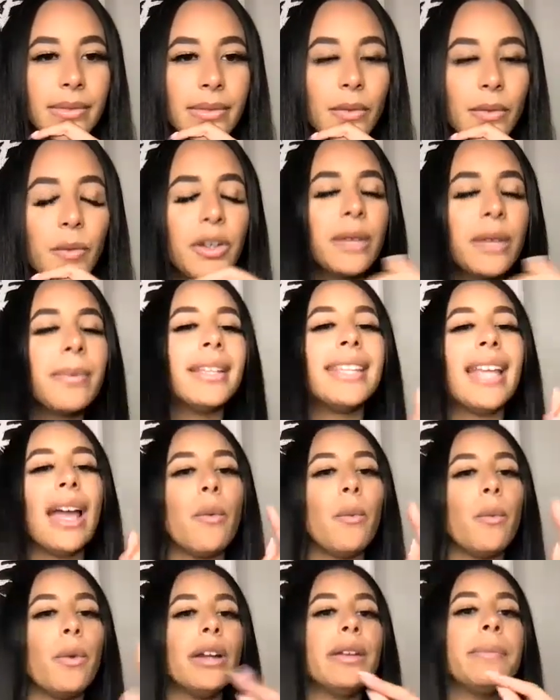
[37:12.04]
What about
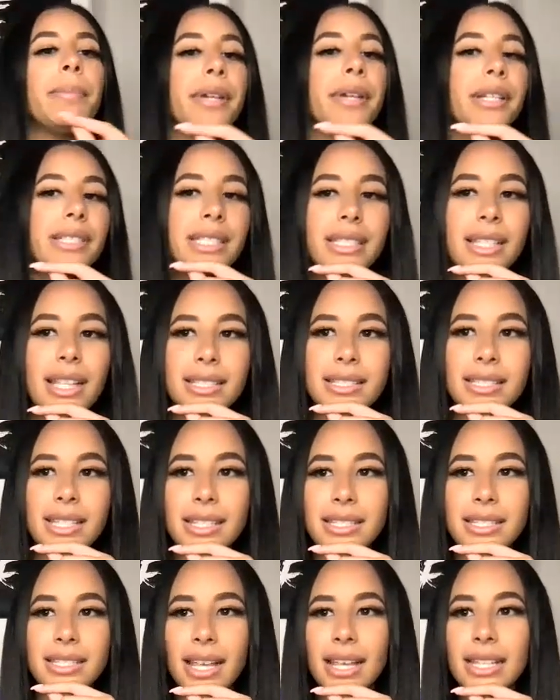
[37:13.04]
that one person that
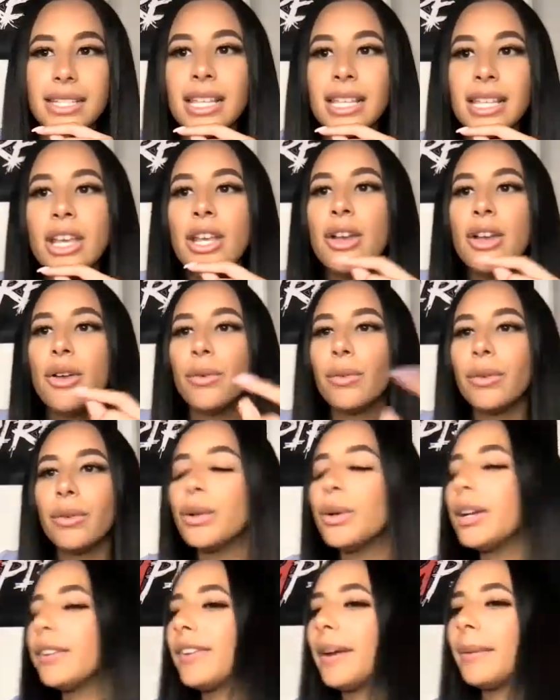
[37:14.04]
says yes? Real
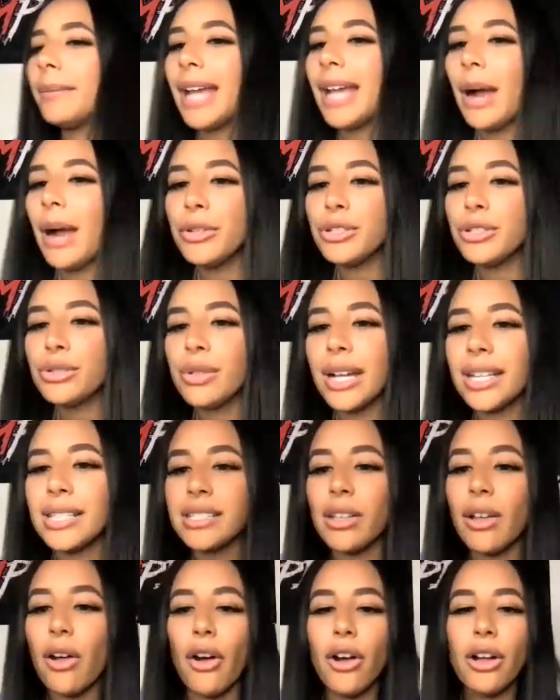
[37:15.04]
quick, family, I want you guys
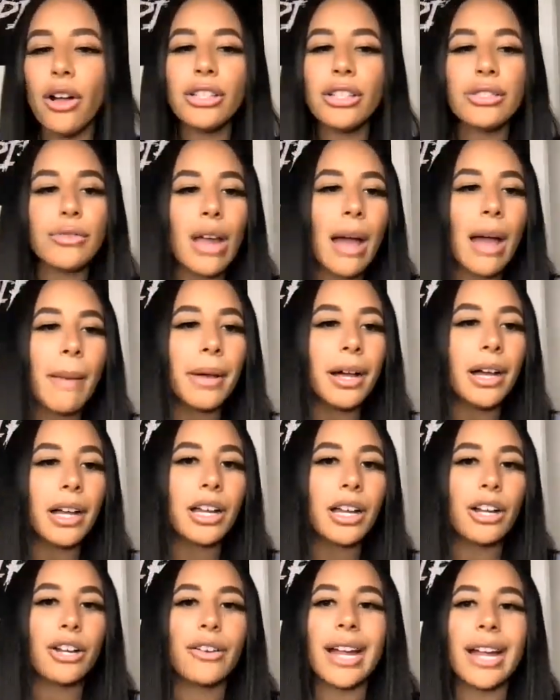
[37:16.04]
to all drop a
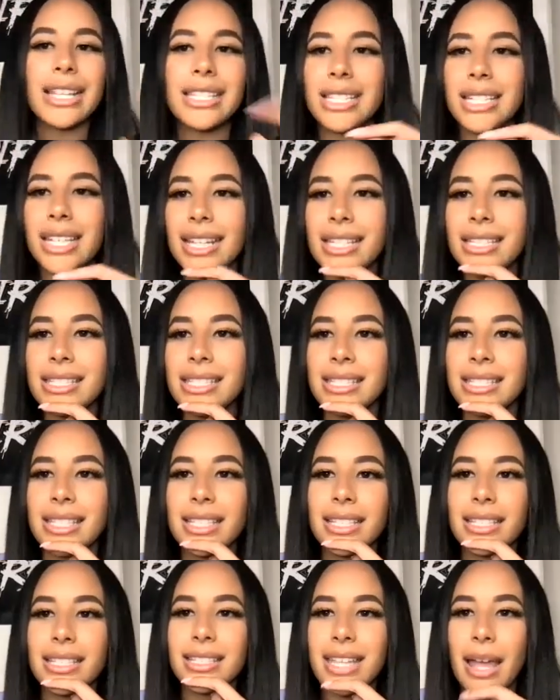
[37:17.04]
congratulations in
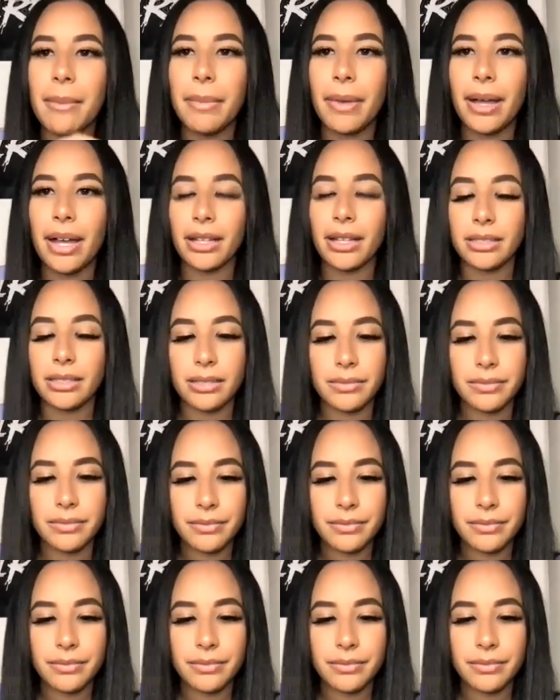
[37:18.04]
the chat box.